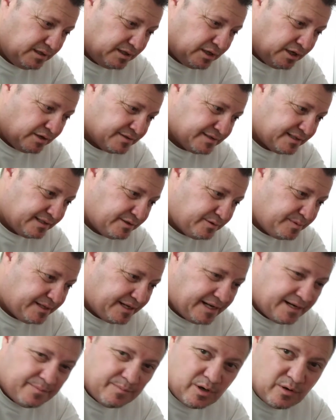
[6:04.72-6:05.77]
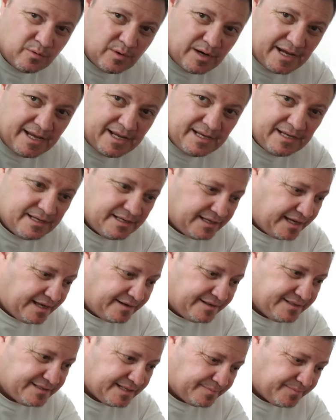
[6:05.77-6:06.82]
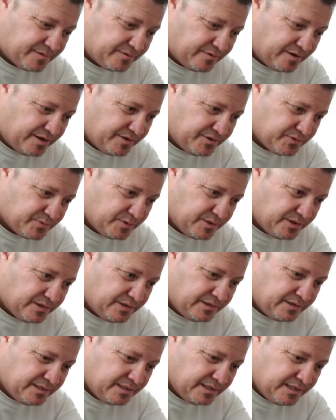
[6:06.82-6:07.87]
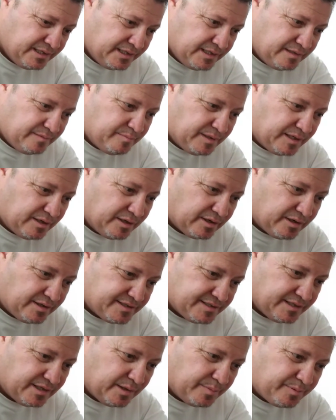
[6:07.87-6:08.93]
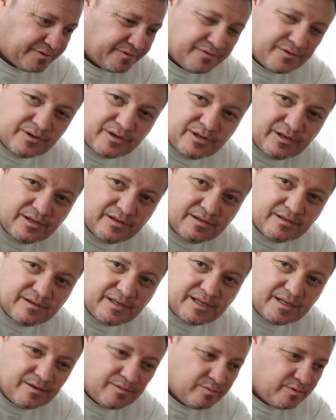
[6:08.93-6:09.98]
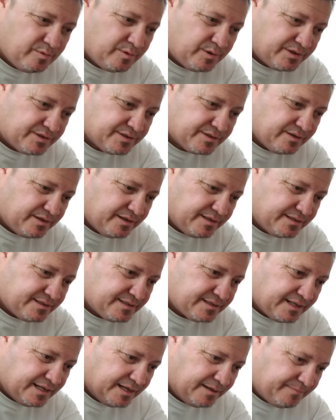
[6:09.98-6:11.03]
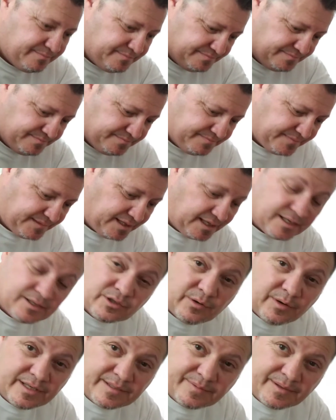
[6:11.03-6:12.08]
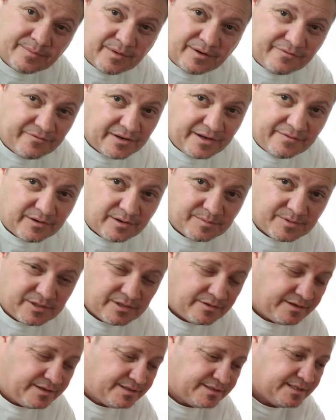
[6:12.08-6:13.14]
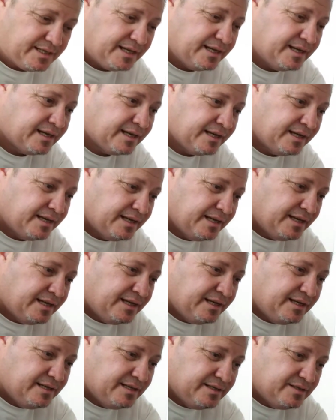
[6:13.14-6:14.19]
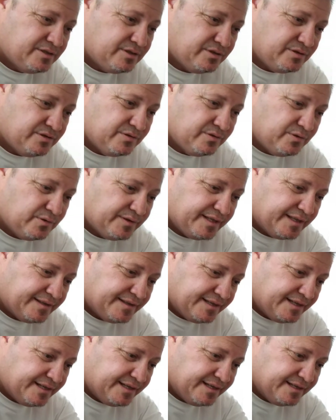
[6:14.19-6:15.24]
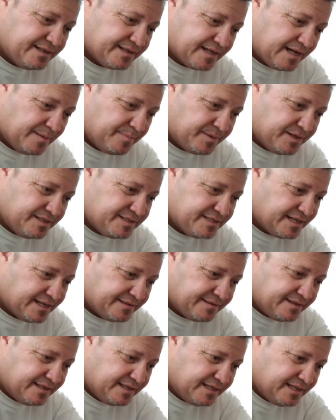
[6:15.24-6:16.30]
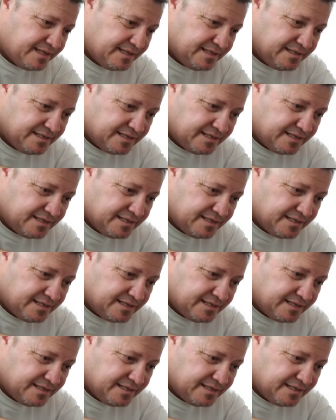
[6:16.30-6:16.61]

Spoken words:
Coles a little bit out of my way. Aldi's up the road as well. But like I said, I prefer Woolworths, guys. It's always been my favourite, I'm sorry to say, to all the other companies out there.